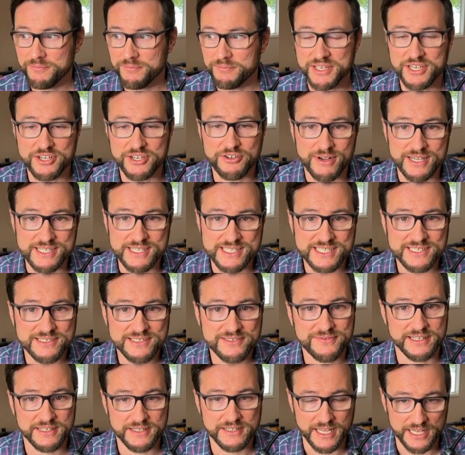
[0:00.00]
be
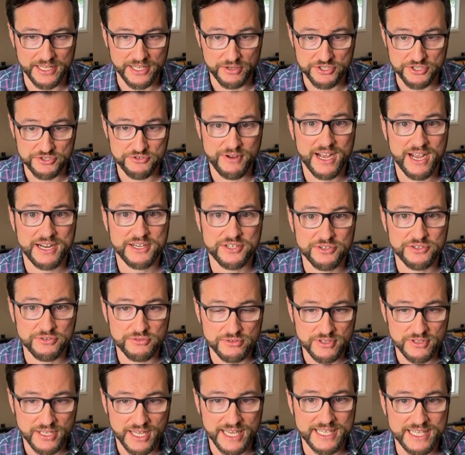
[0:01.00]
aggressive and attract new
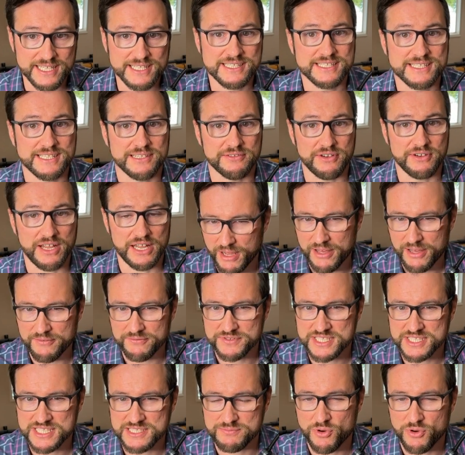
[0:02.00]
clients and
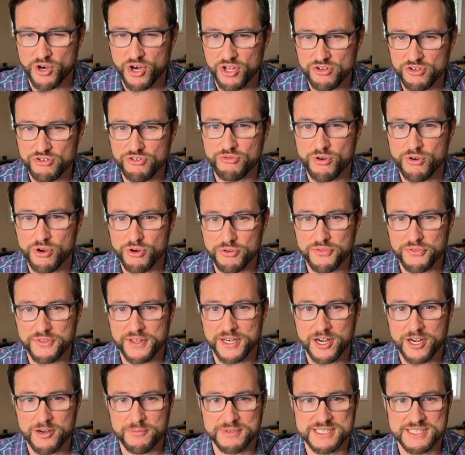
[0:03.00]
have small growth
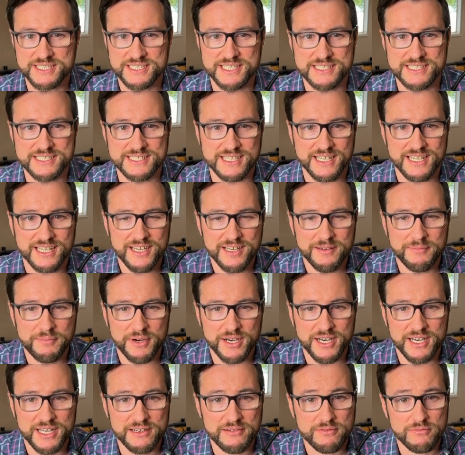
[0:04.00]
in our business.
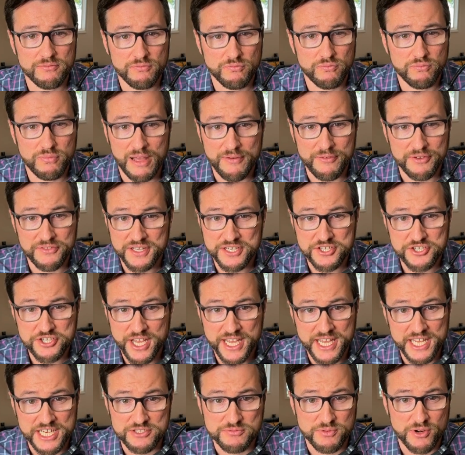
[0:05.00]
But everything
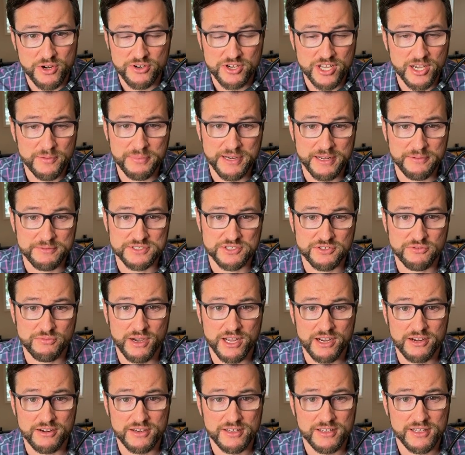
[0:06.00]
changed when our company was
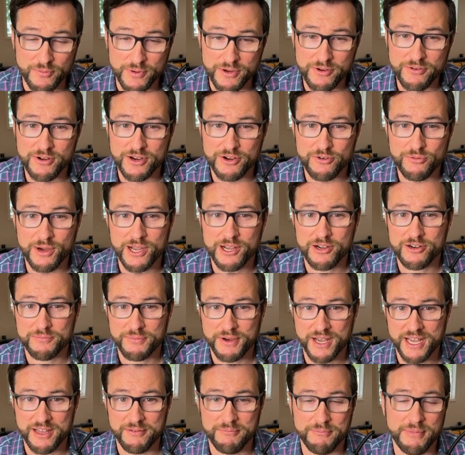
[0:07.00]
acquired. We were acquired
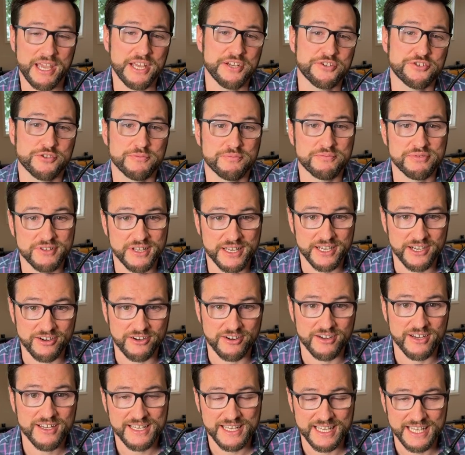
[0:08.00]
by a major
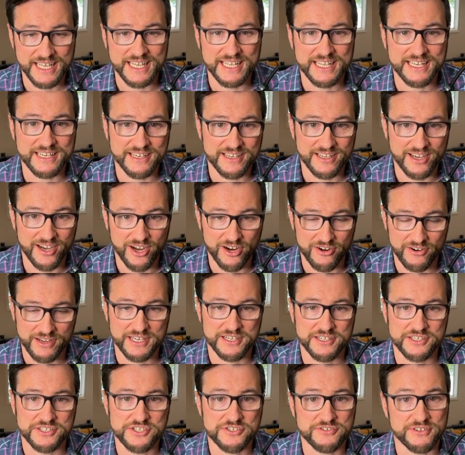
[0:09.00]
player in our
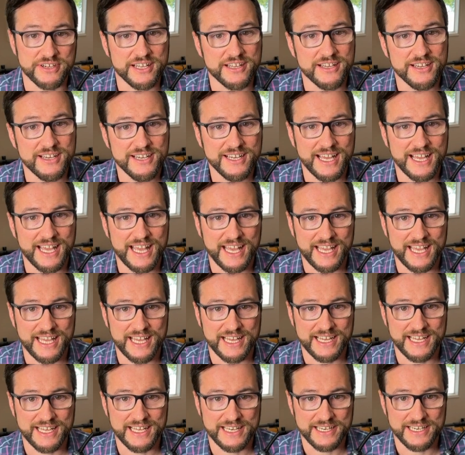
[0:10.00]
industry,
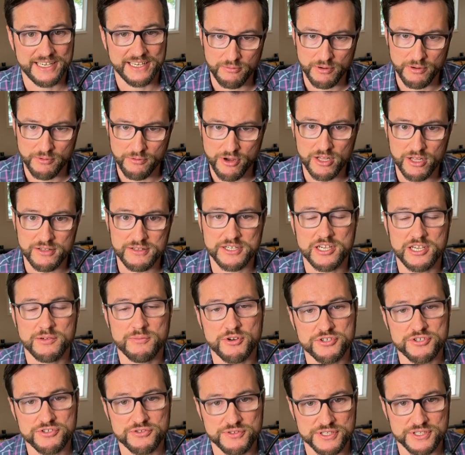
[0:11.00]
and we were all in
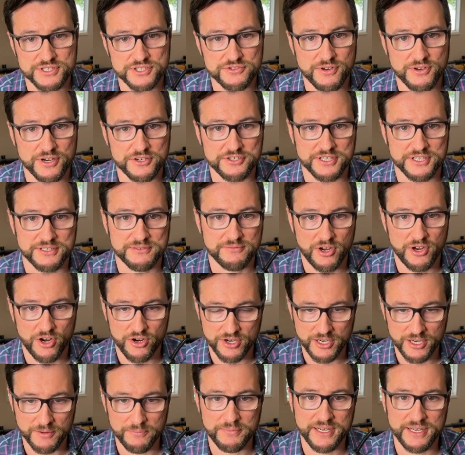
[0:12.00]
commercial construction, our
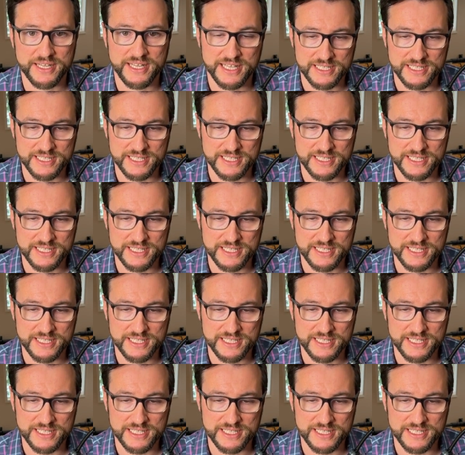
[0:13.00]
company